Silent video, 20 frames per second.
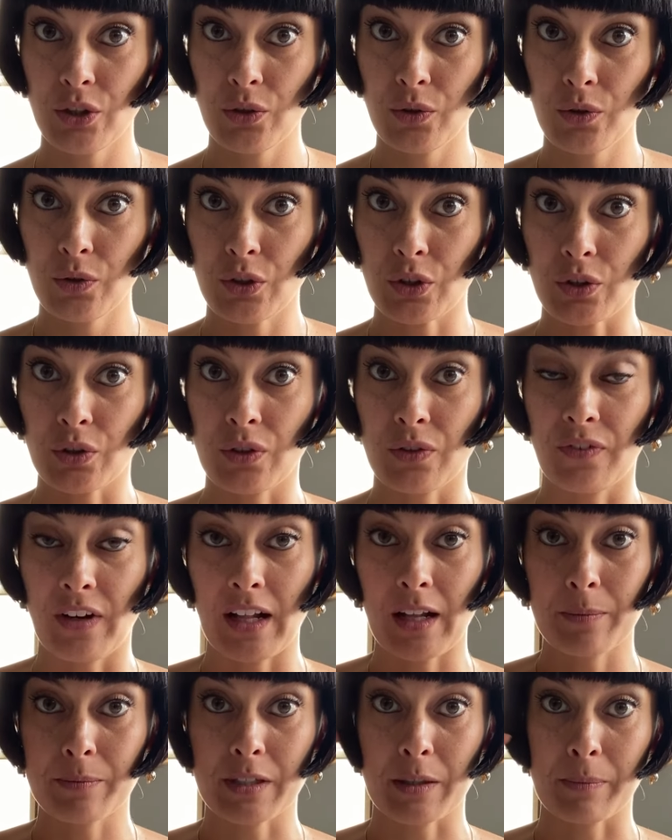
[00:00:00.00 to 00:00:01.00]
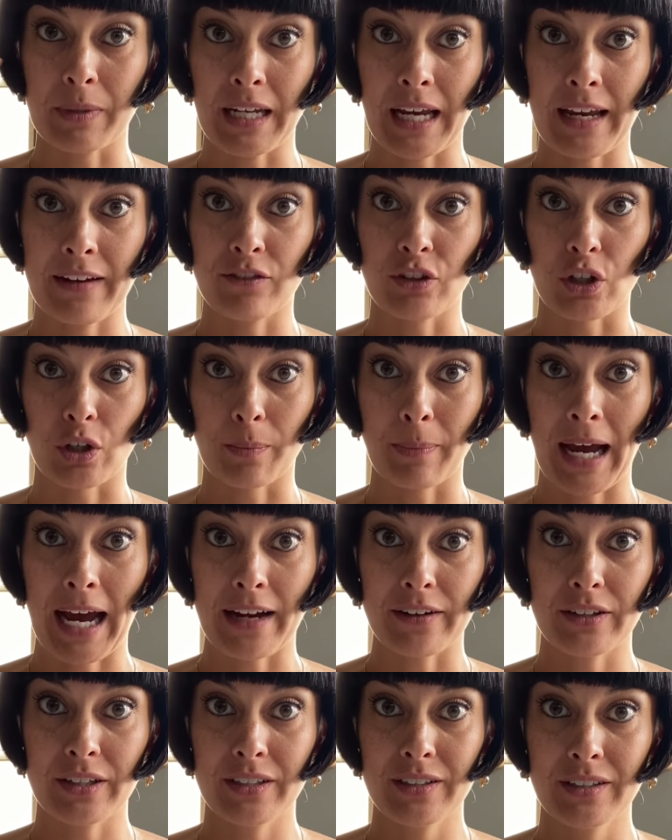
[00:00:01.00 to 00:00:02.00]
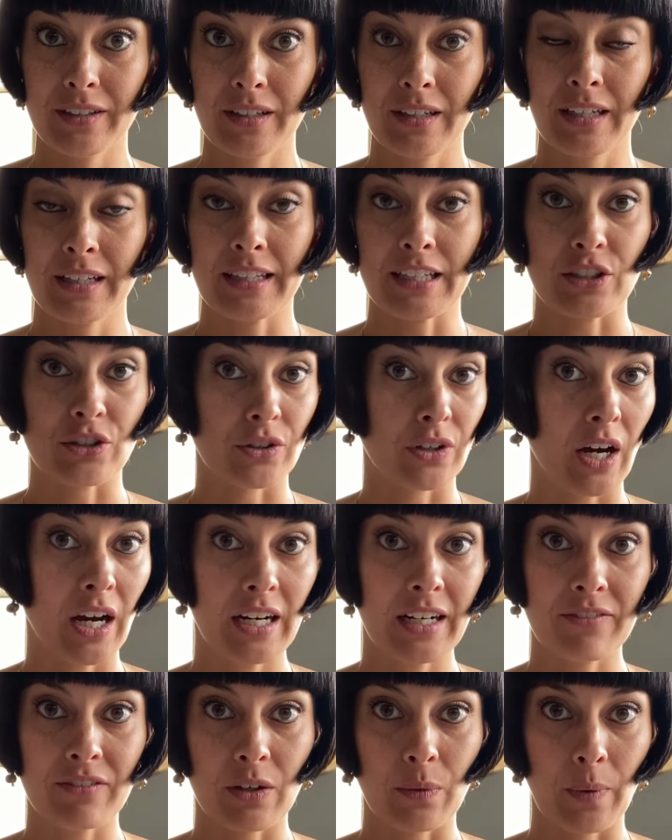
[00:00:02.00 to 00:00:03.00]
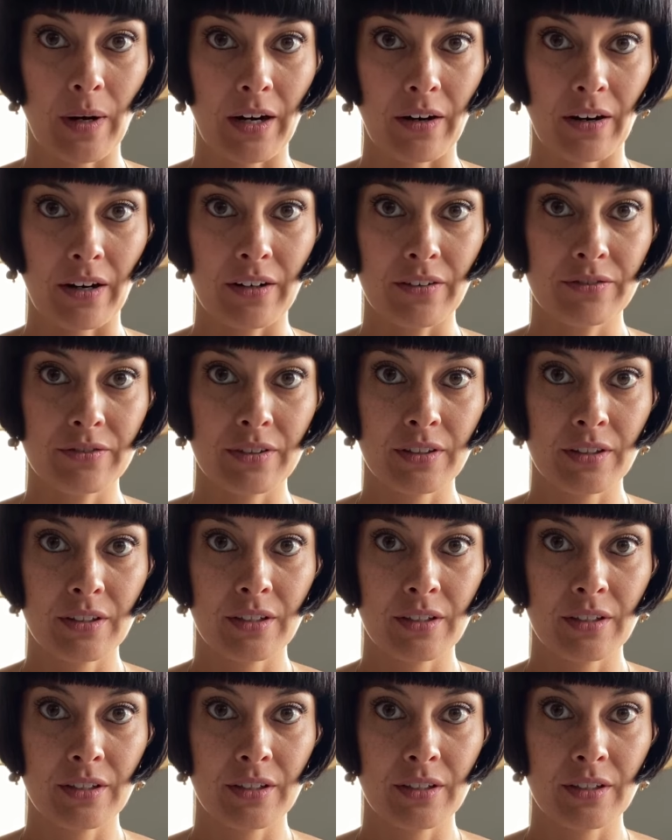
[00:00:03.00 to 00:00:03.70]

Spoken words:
You developed a behavioral pattern that you're not even aware of.